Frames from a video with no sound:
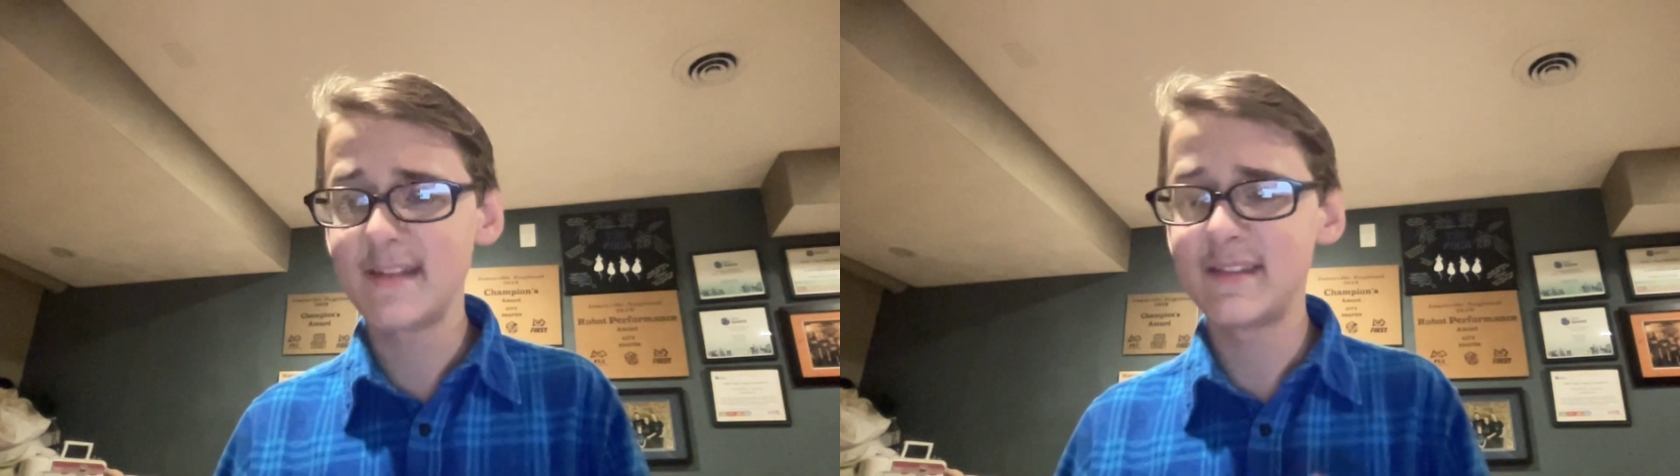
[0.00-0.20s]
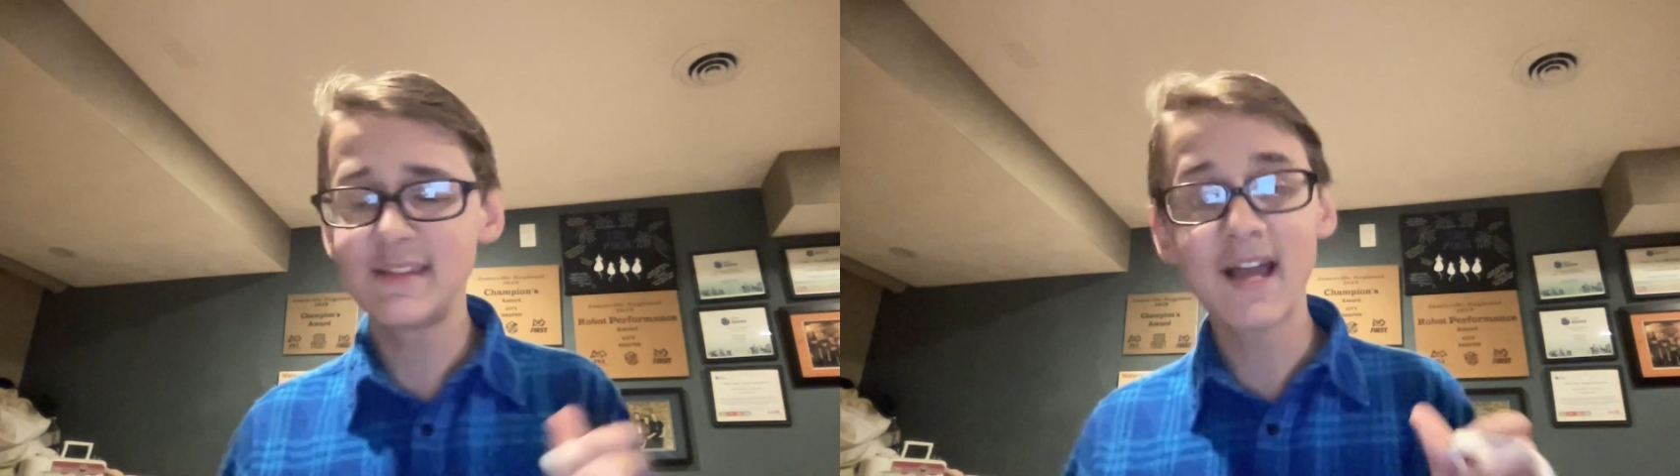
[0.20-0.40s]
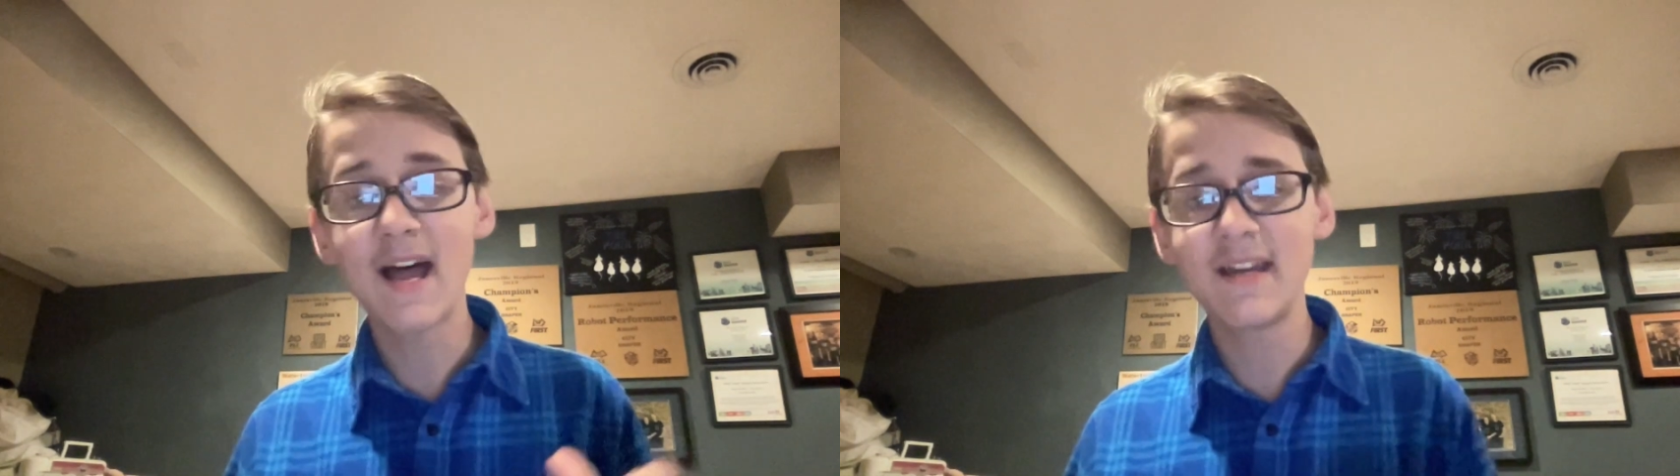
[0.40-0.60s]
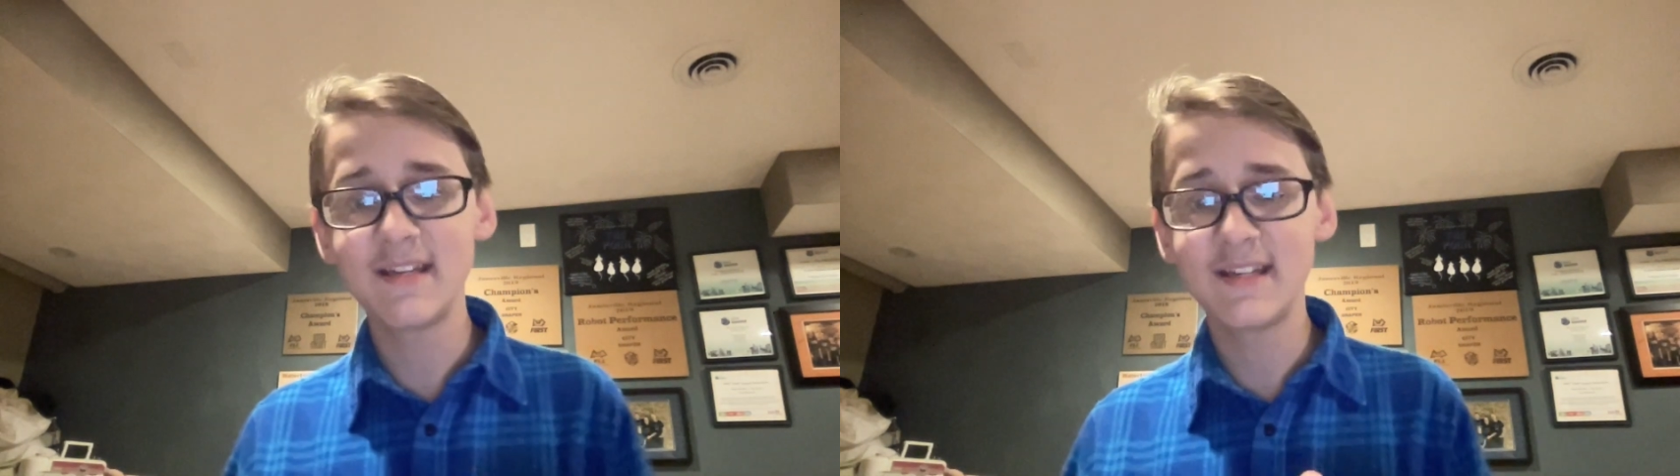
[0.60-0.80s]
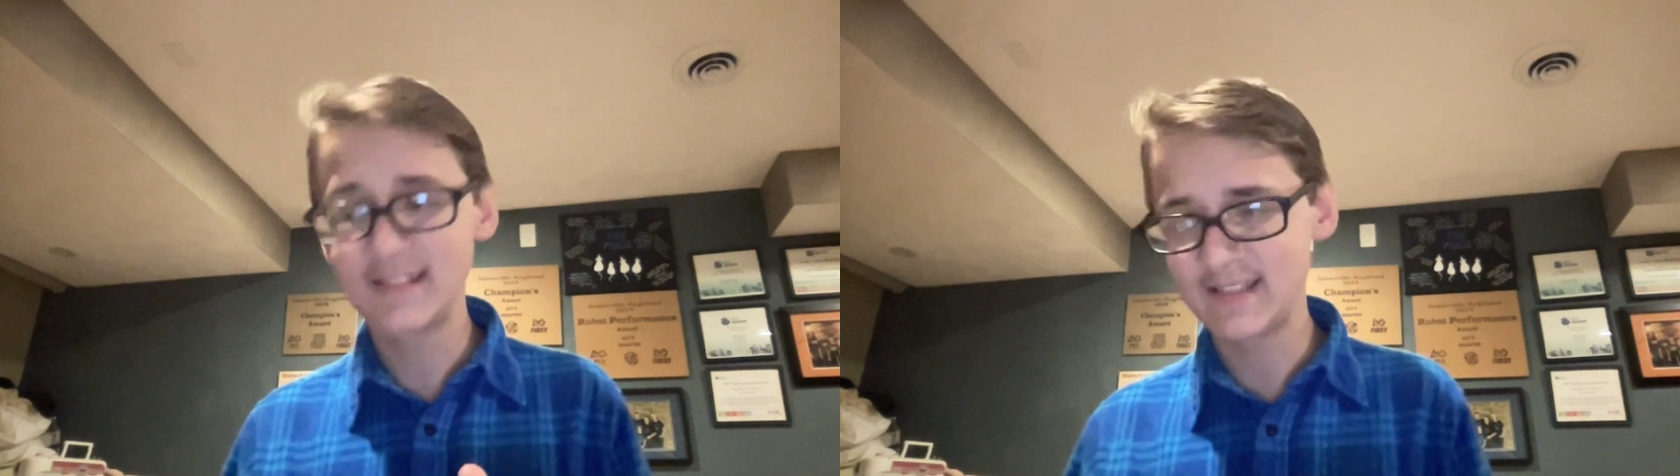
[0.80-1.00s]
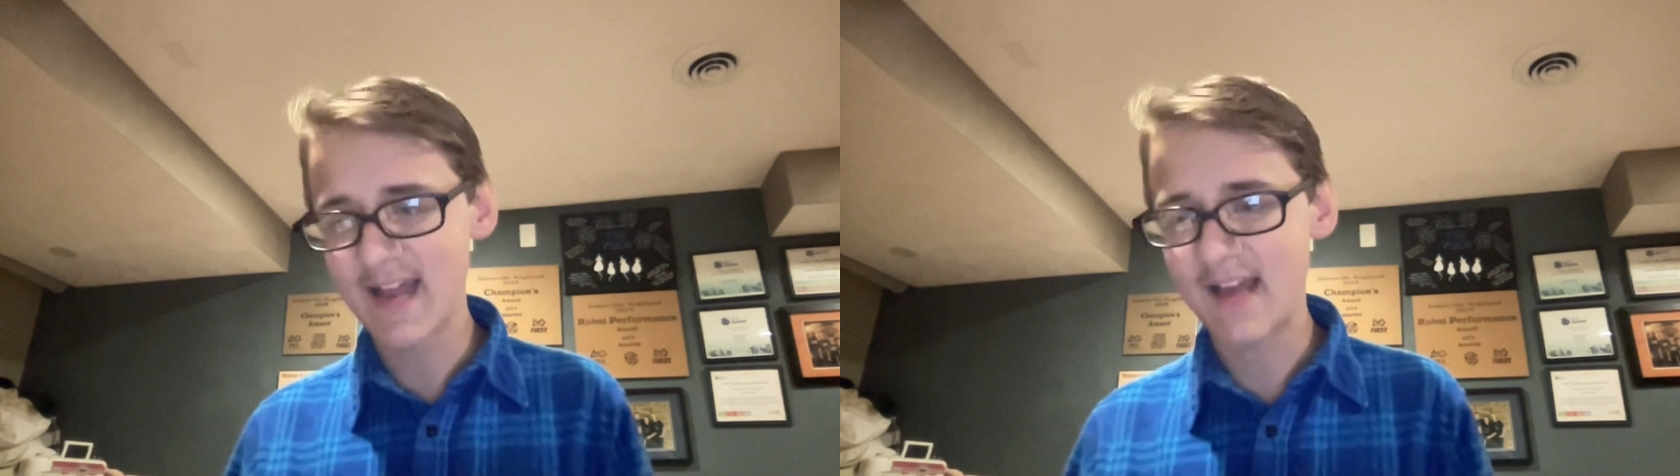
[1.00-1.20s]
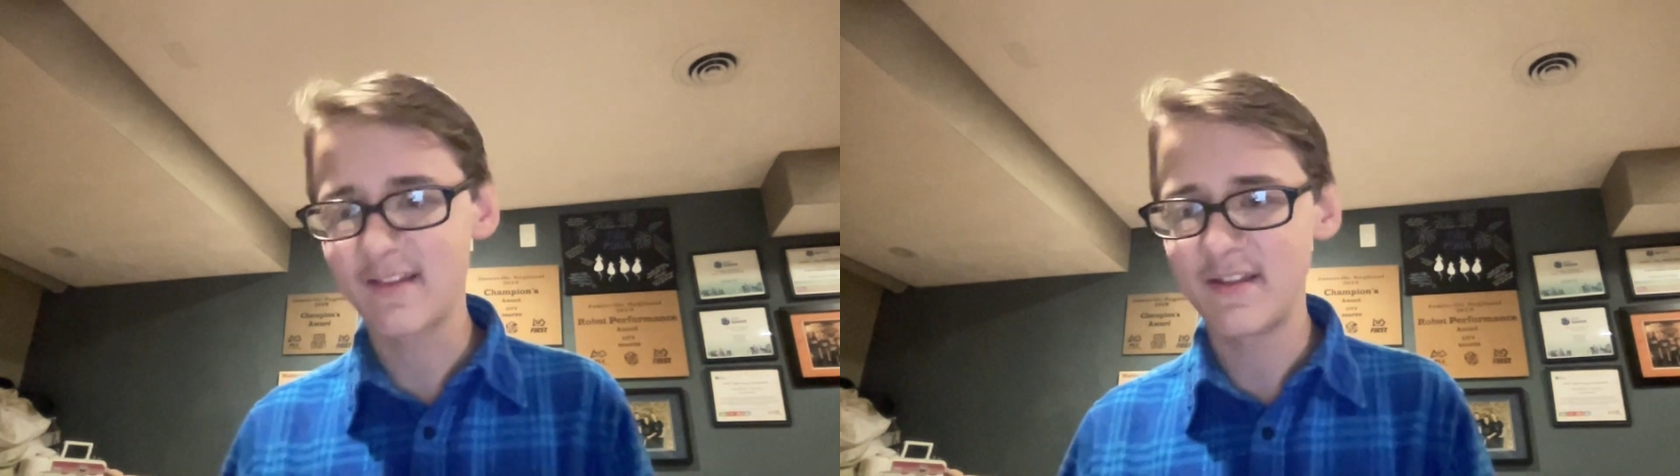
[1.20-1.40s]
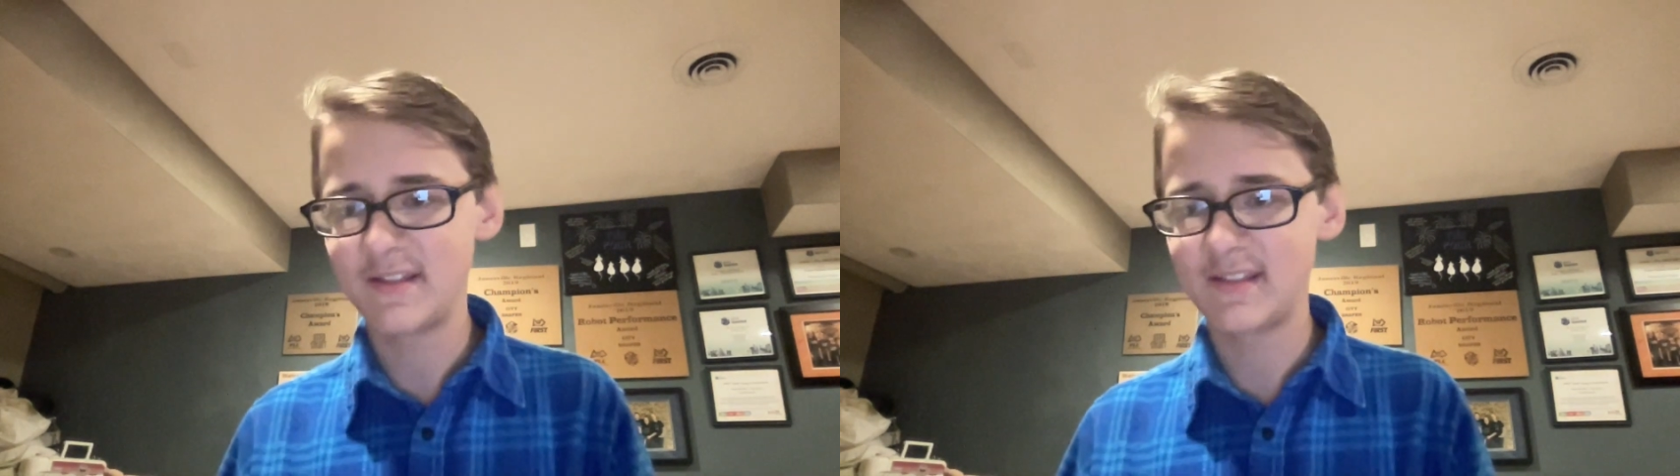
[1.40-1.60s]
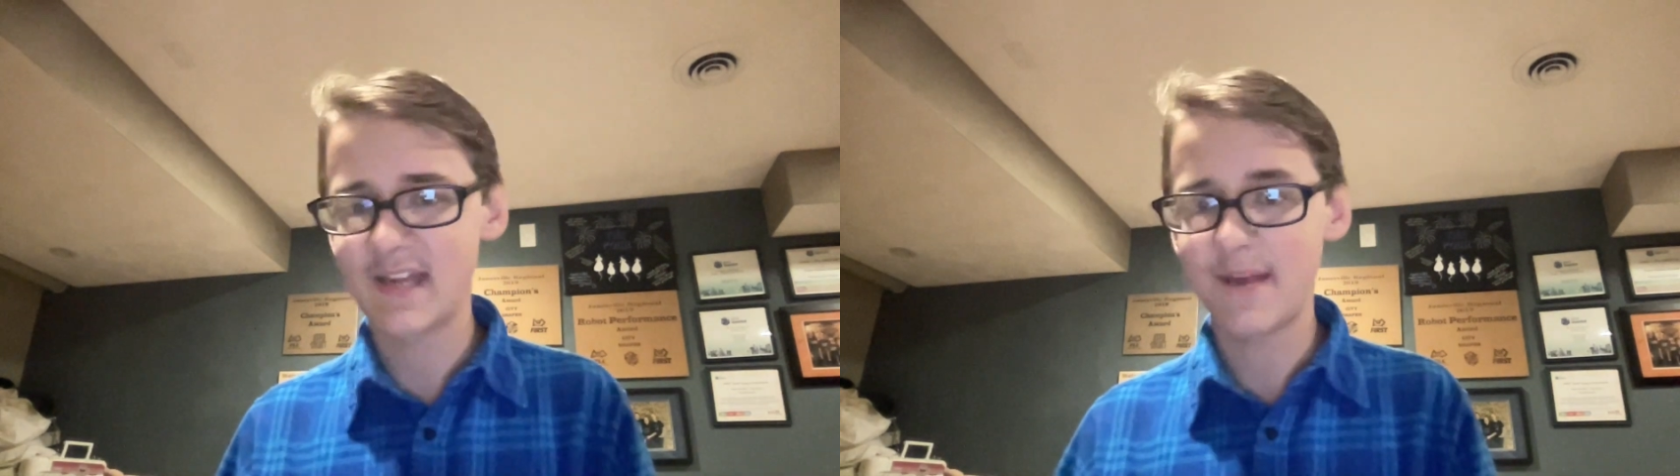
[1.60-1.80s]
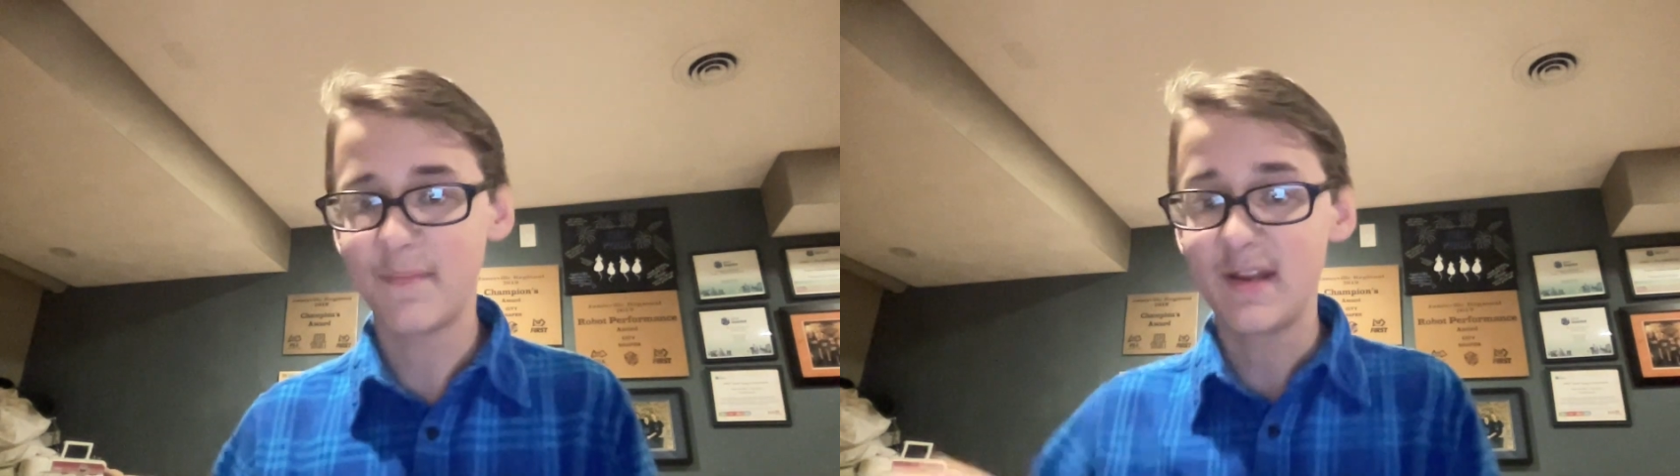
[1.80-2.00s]
is not exactly the
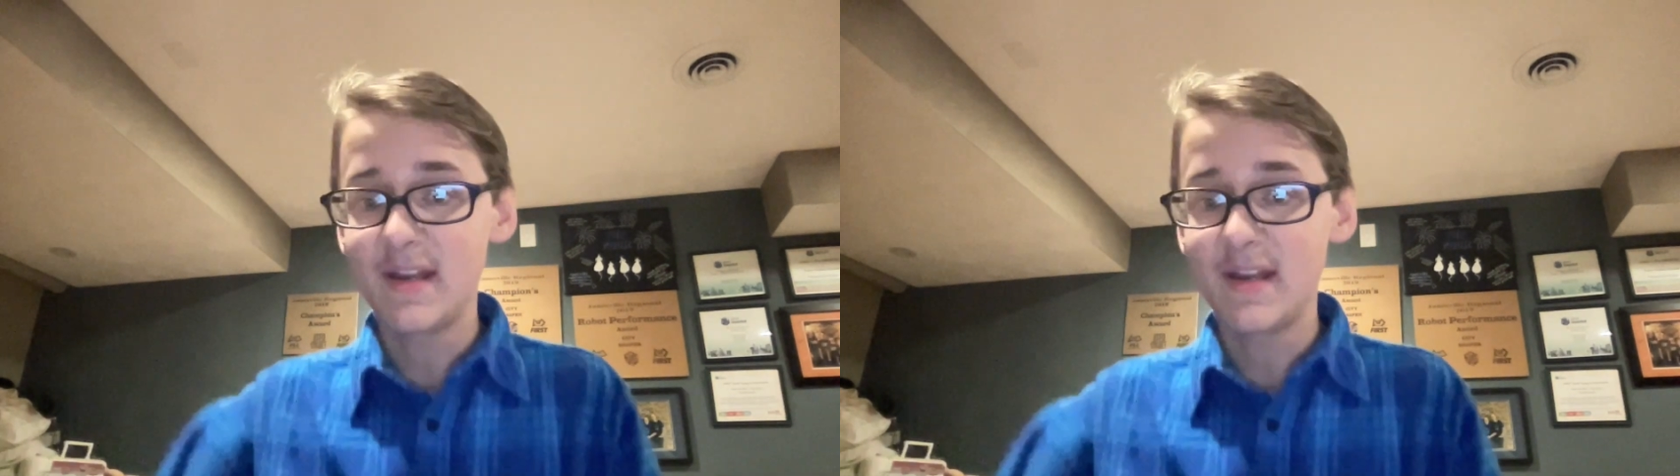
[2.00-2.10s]
same.